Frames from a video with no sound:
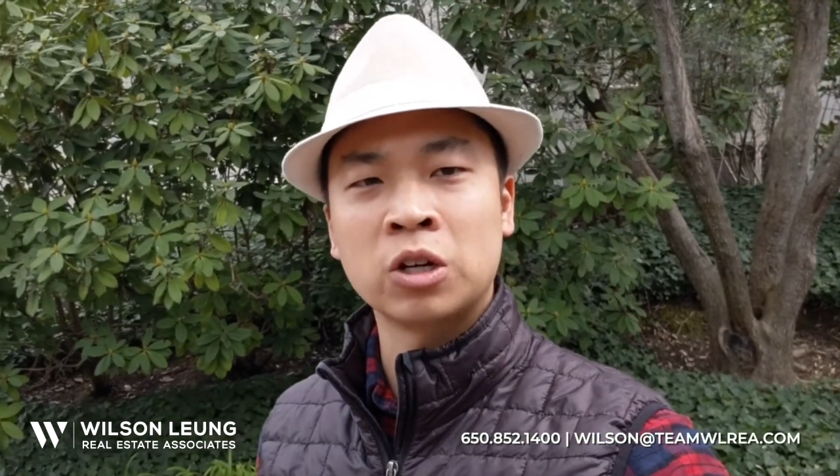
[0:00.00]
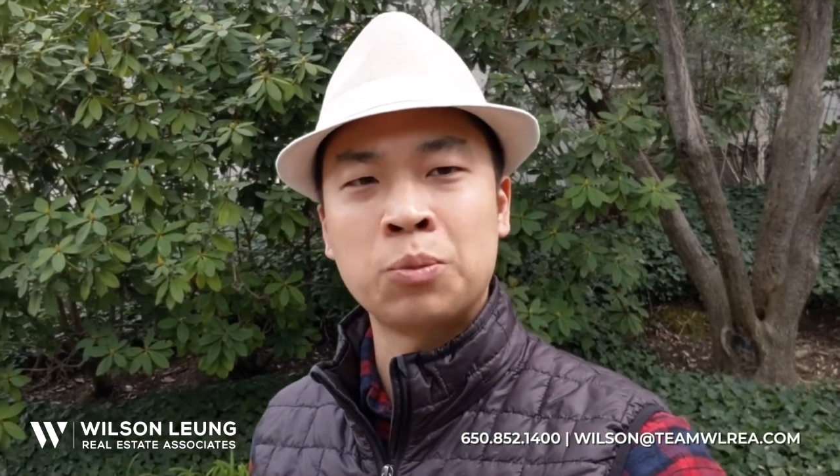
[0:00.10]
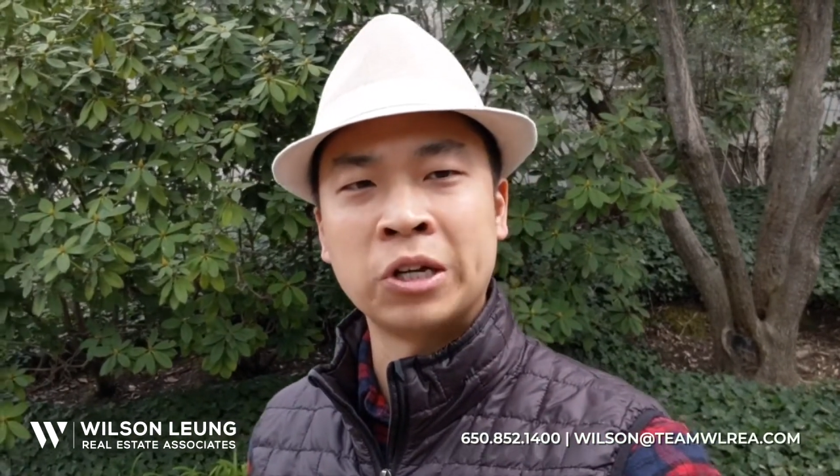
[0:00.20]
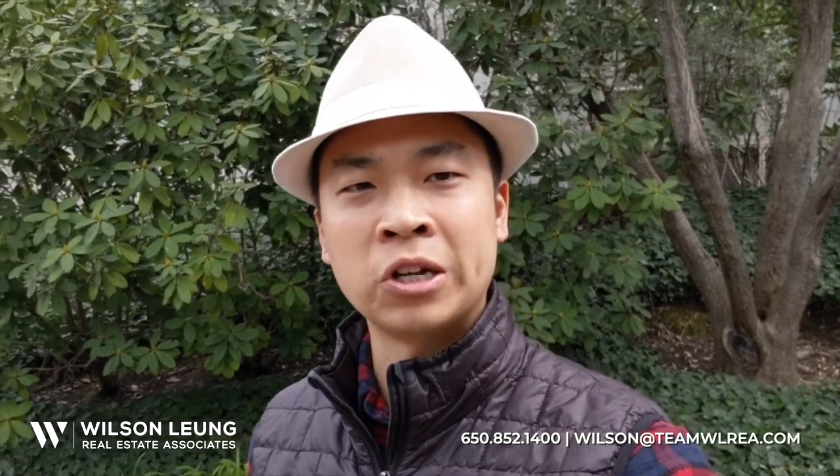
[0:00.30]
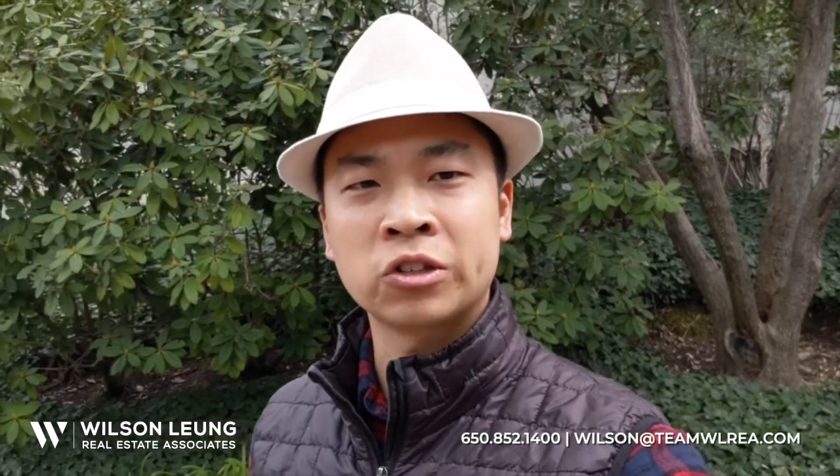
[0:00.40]

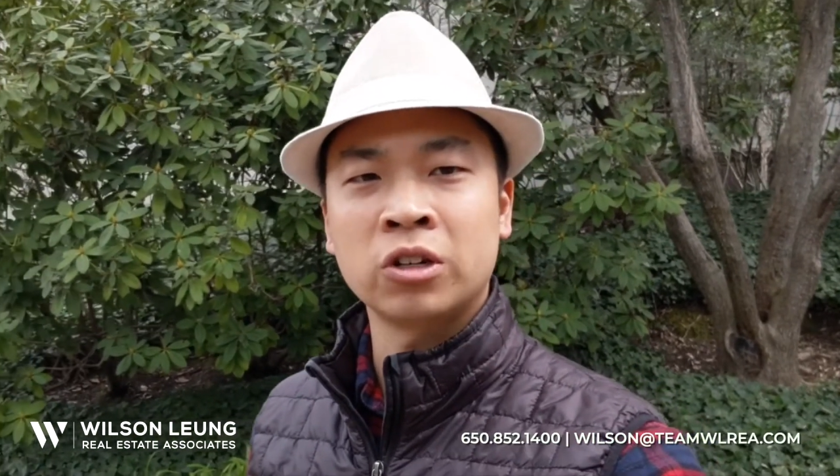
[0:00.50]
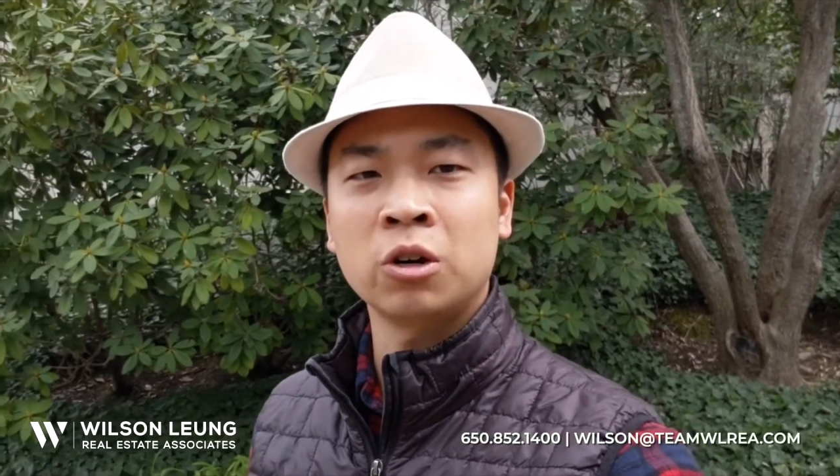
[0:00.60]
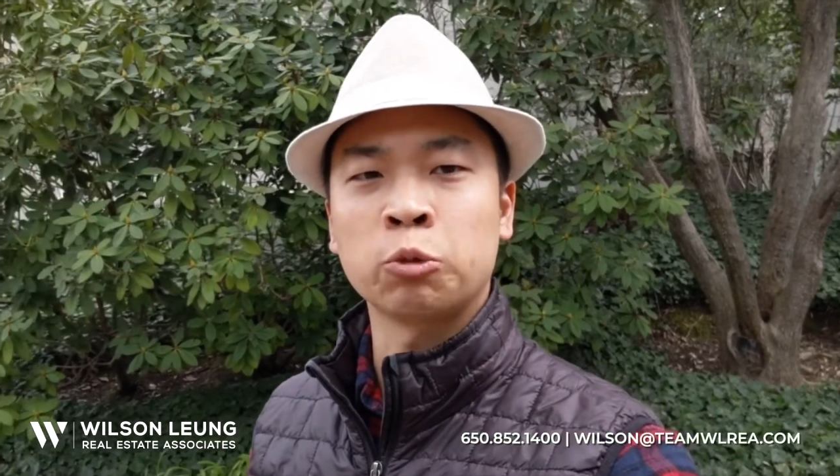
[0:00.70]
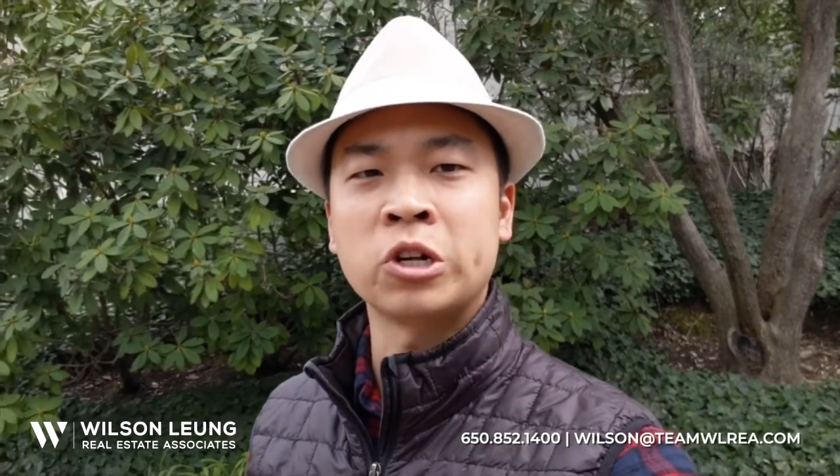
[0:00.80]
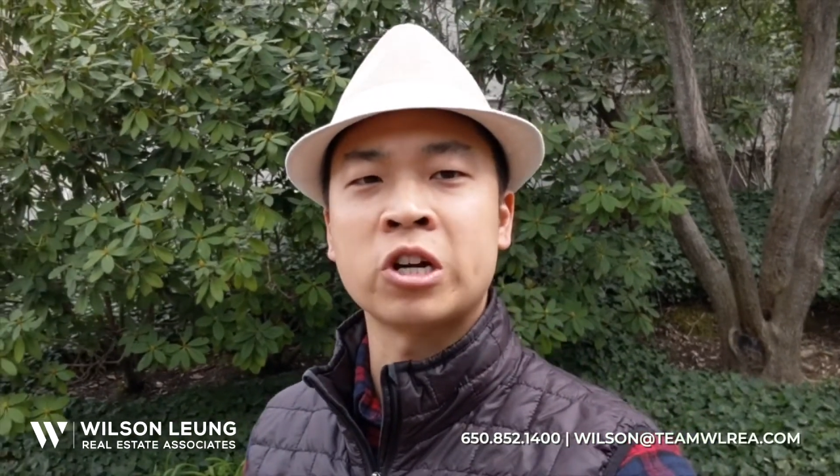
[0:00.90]
peninsula,
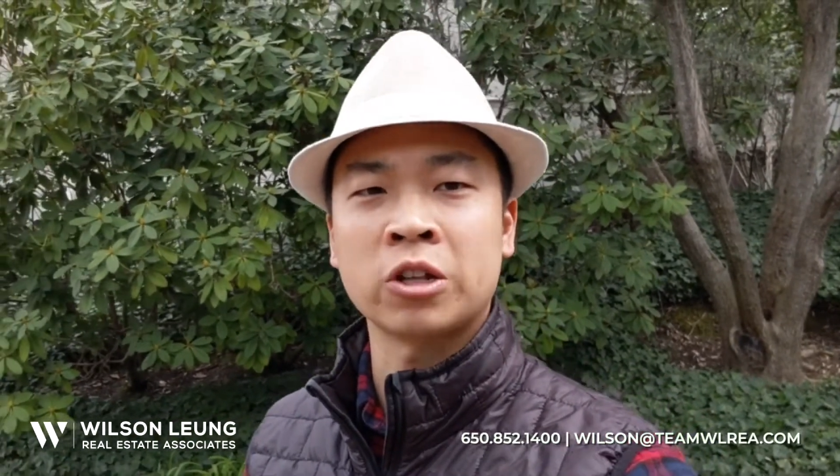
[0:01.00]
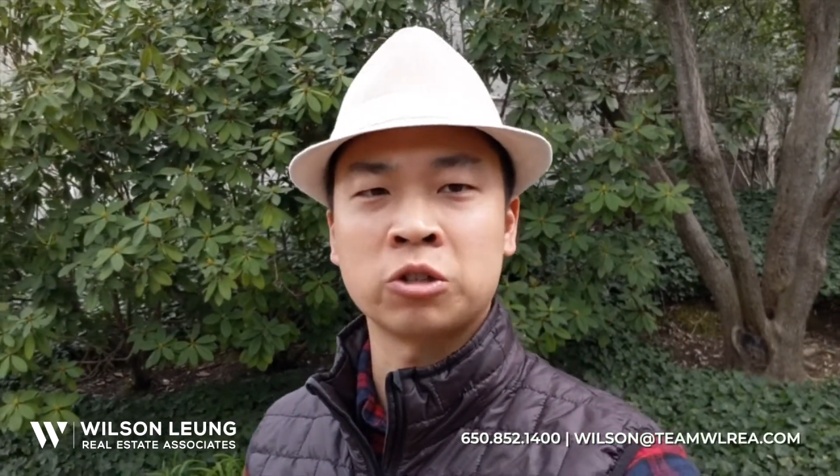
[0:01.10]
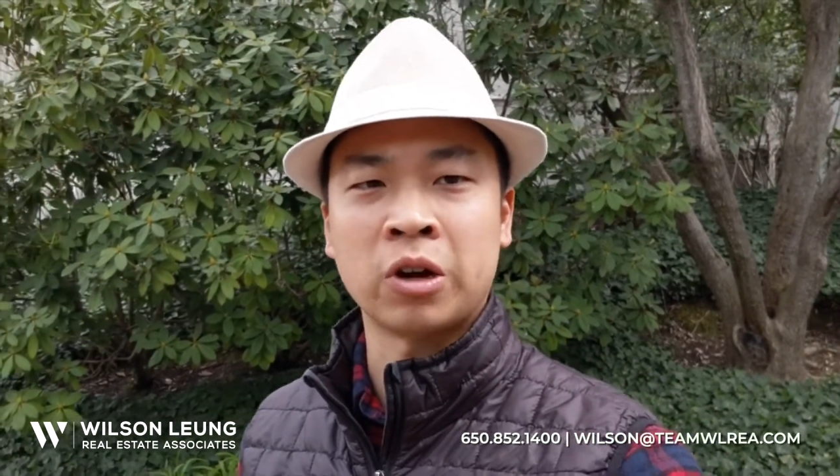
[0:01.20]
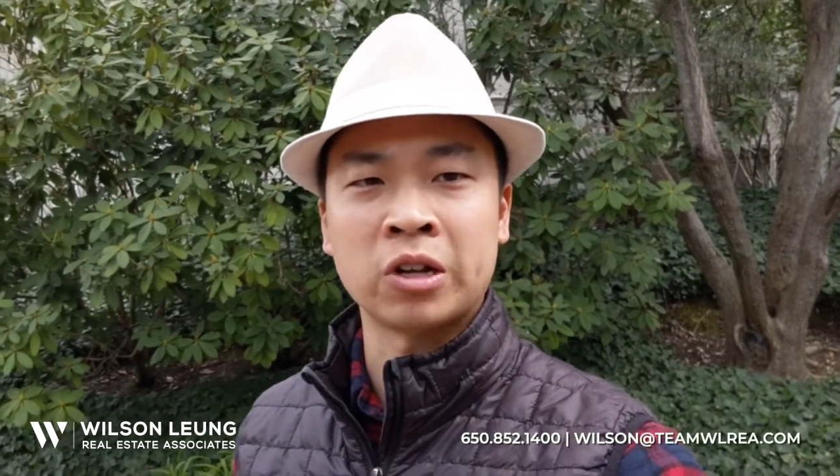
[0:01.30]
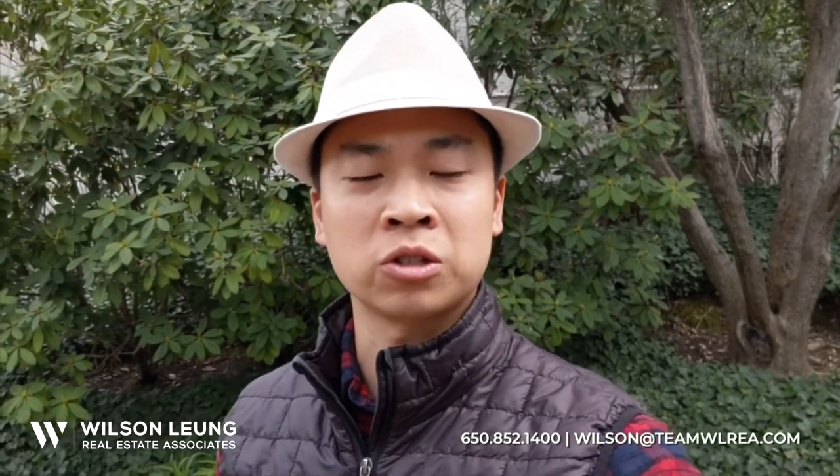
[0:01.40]
reach out to
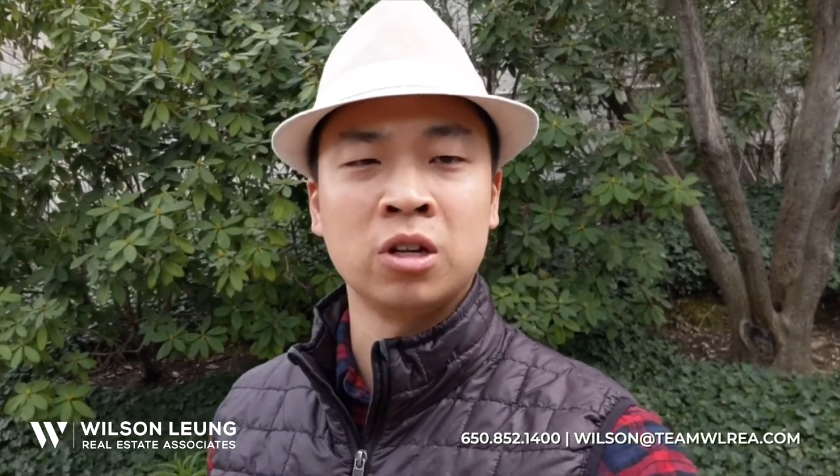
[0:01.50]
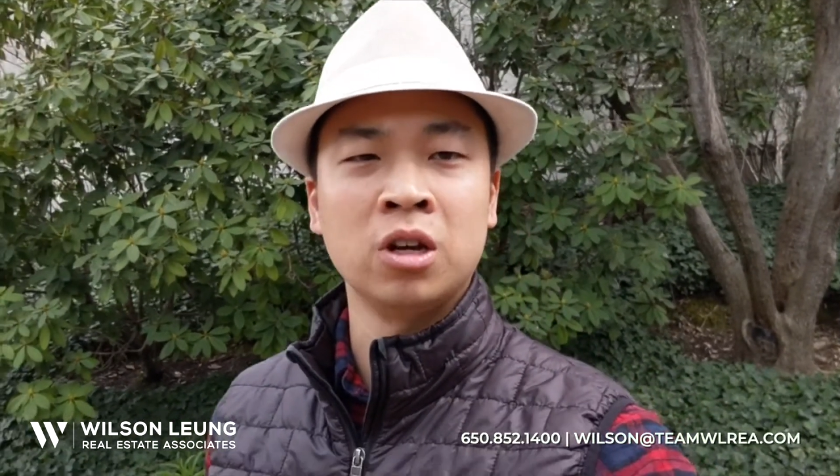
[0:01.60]
us.